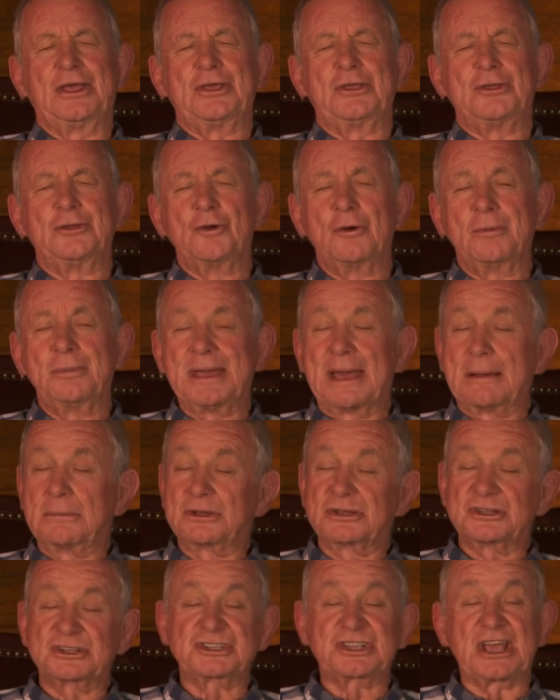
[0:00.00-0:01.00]
you'll be
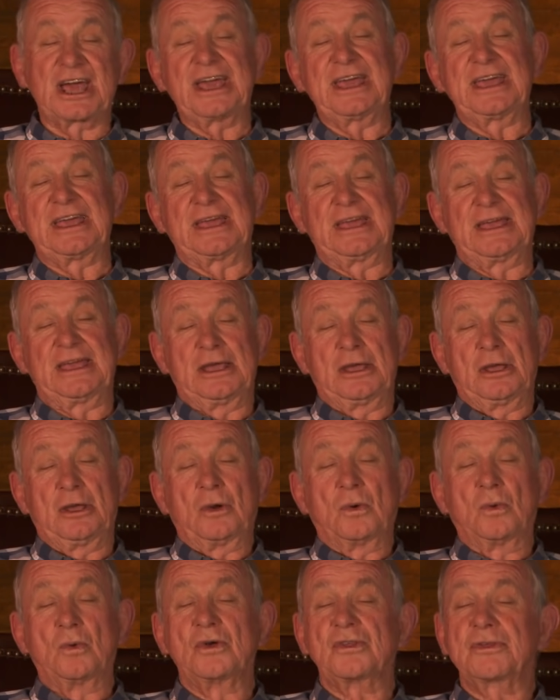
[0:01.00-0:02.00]
able to say
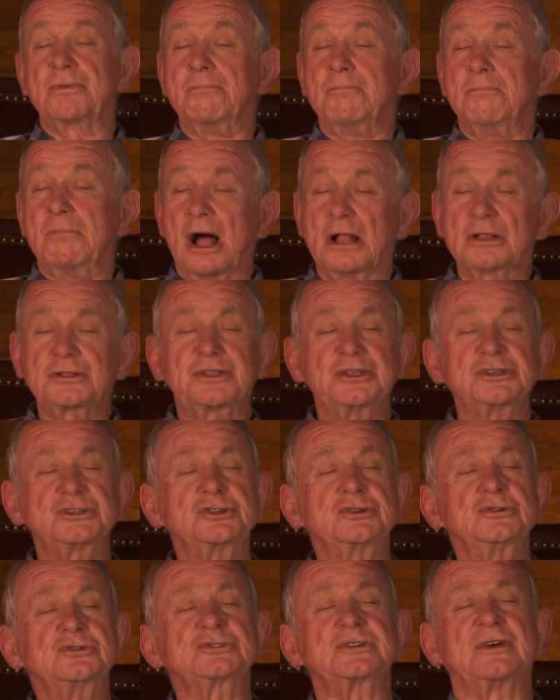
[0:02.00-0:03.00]
with
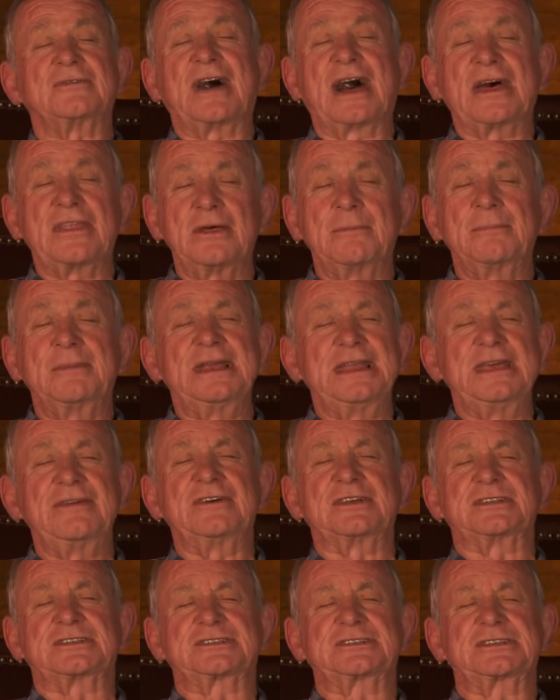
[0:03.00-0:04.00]
multitudes of other
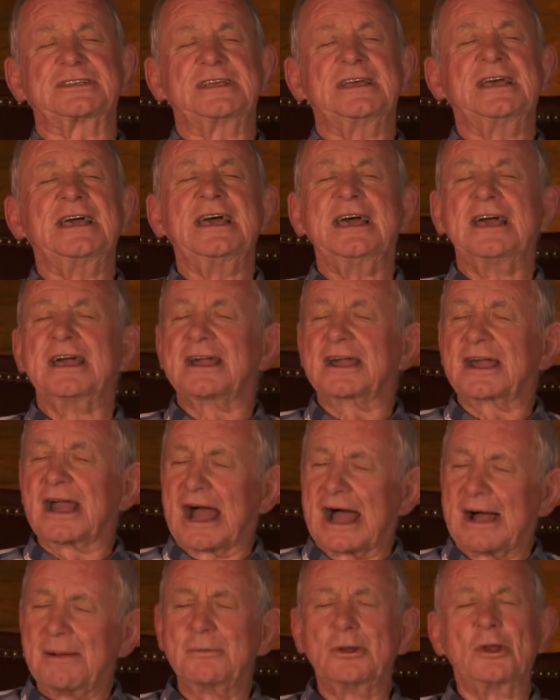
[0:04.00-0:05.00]
believers,
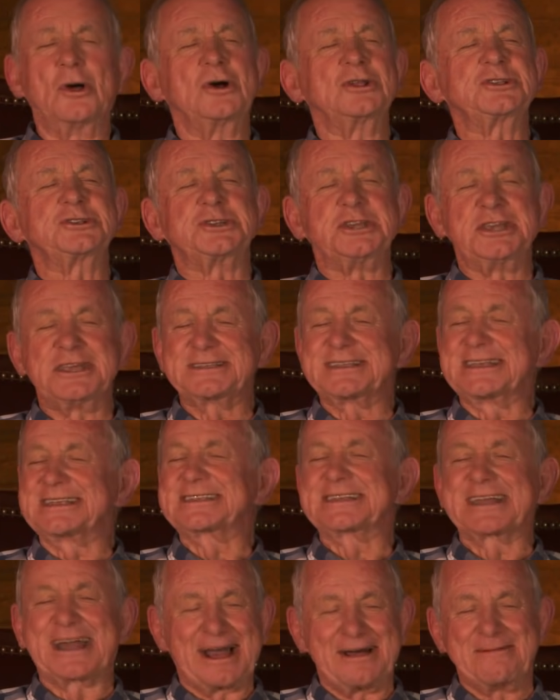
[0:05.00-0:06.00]
come, Lord
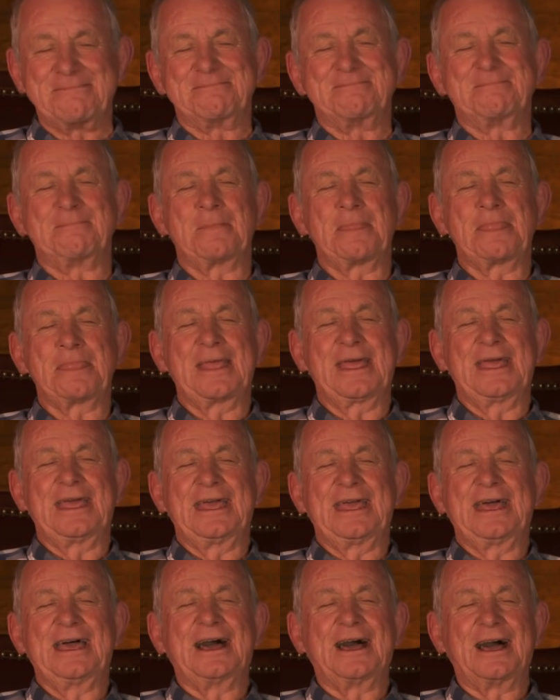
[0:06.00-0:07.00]
Jesus, come.
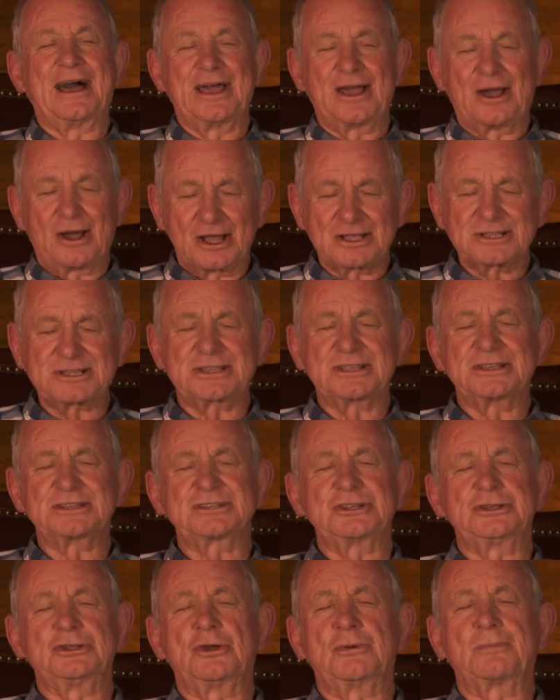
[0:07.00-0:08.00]
I ask
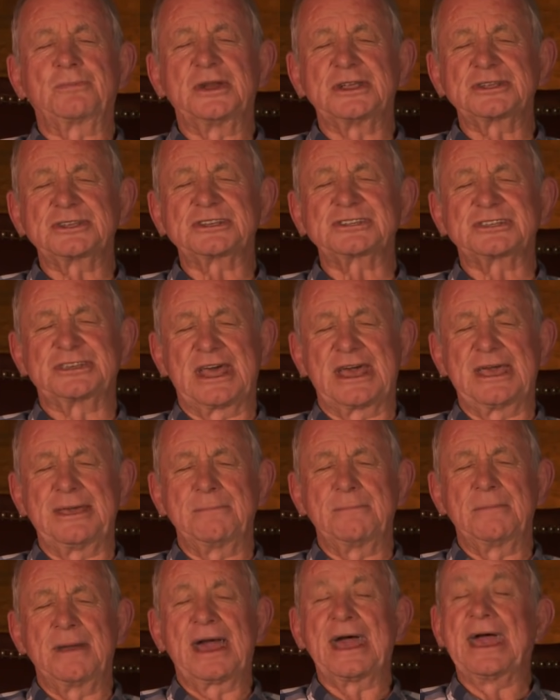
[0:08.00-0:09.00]
this in your precious
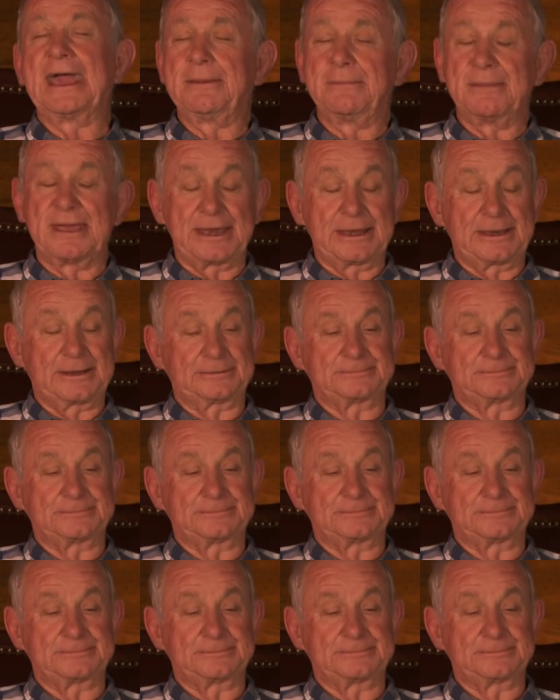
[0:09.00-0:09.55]
name. Amen.